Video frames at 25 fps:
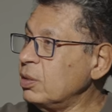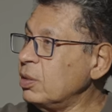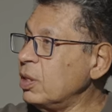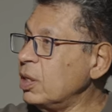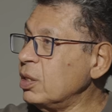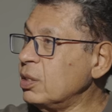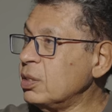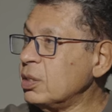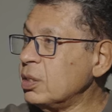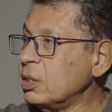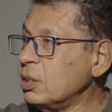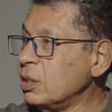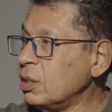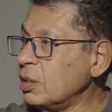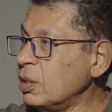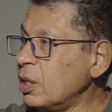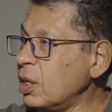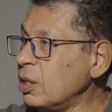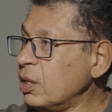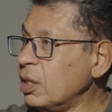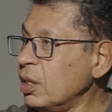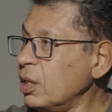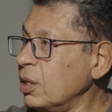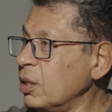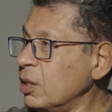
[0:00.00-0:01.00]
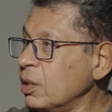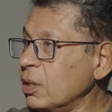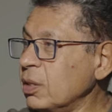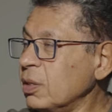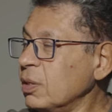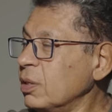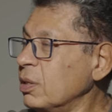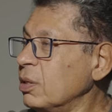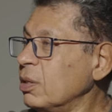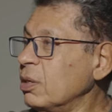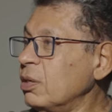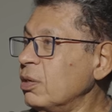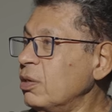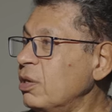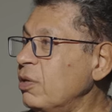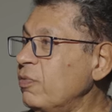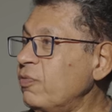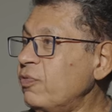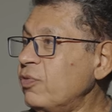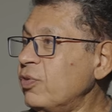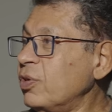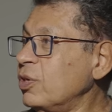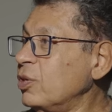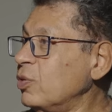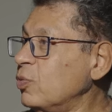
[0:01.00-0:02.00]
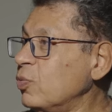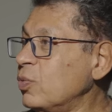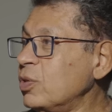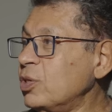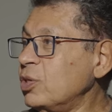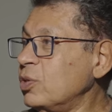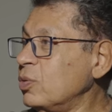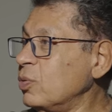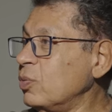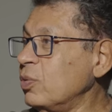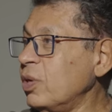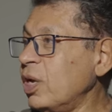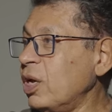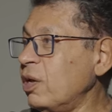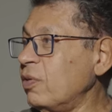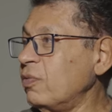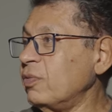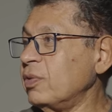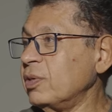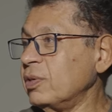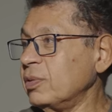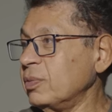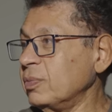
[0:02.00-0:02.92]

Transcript: it's nothing different whatsoever.